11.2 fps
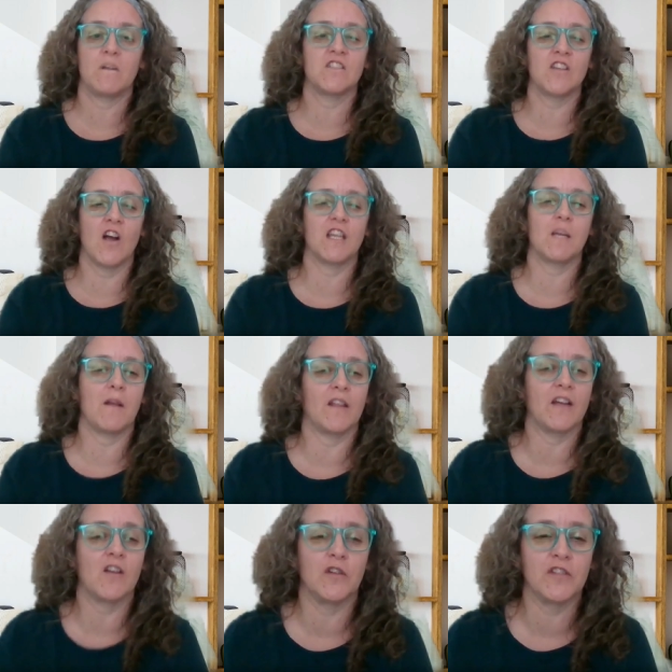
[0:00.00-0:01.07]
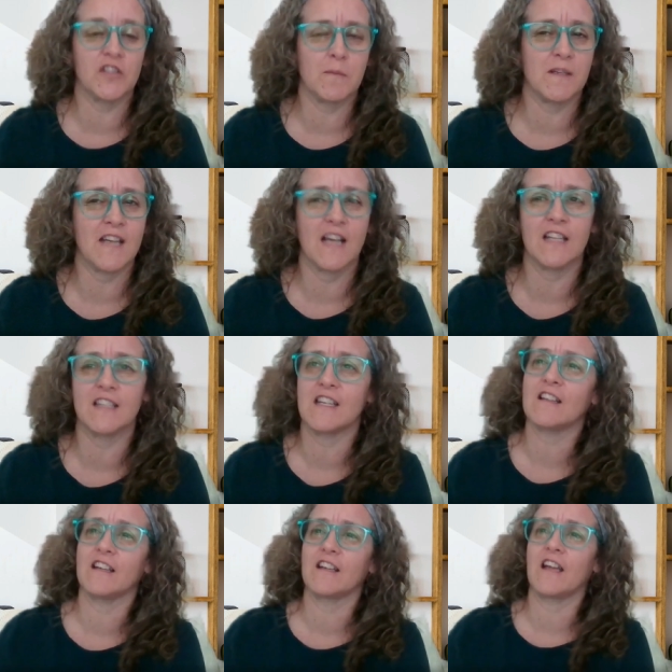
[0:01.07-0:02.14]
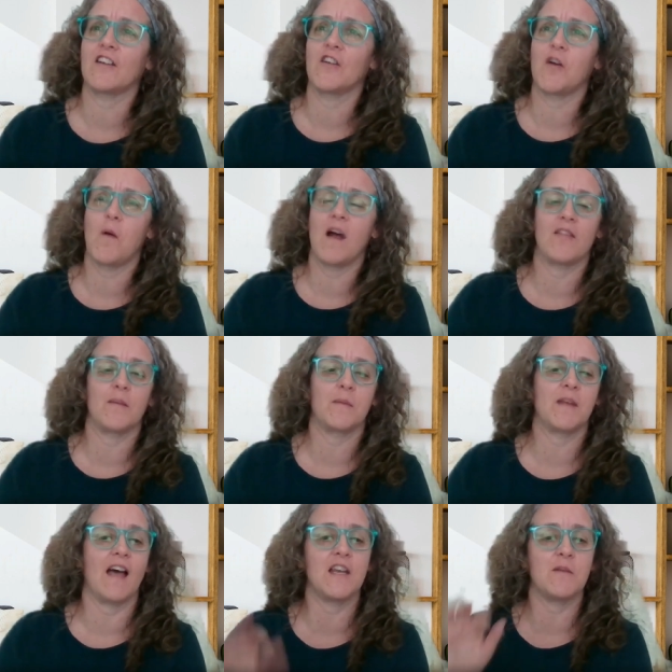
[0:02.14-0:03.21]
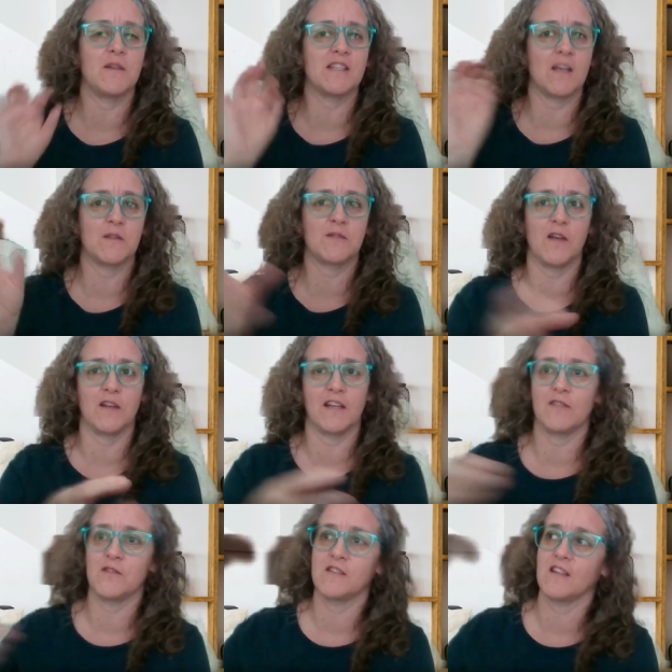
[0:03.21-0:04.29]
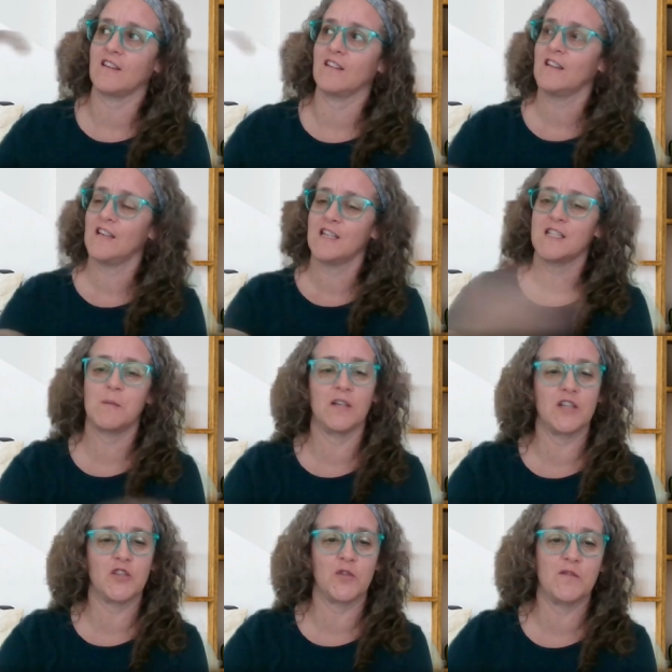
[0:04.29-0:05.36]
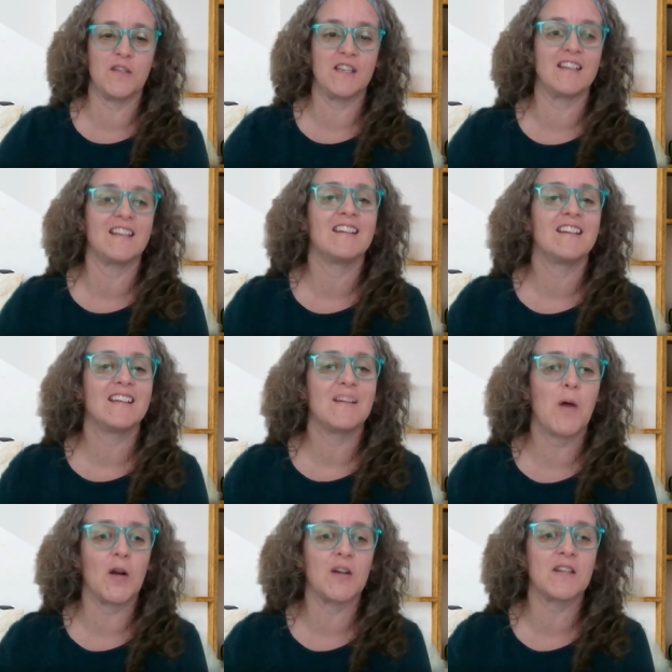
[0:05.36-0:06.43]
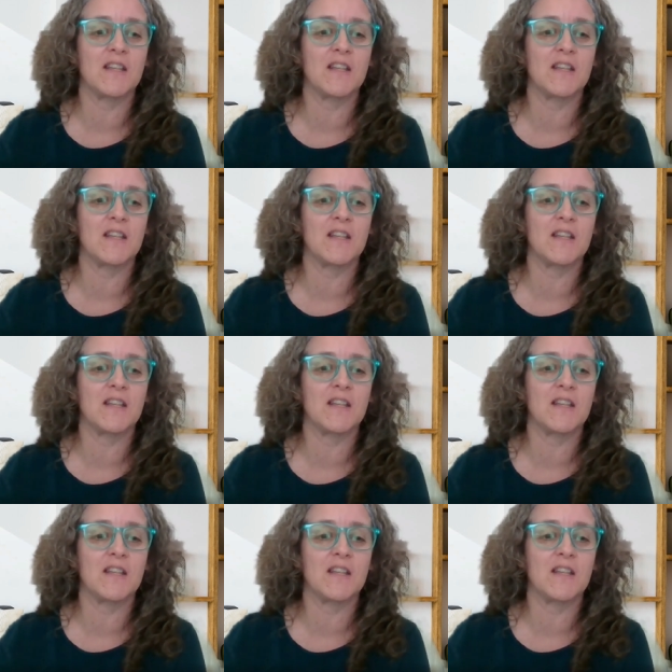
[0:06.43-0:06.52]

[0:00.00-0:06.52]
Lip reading: just talking about like cultish mentality, like I don't know why. Anyways, that felt like it was like a spirit-driven part.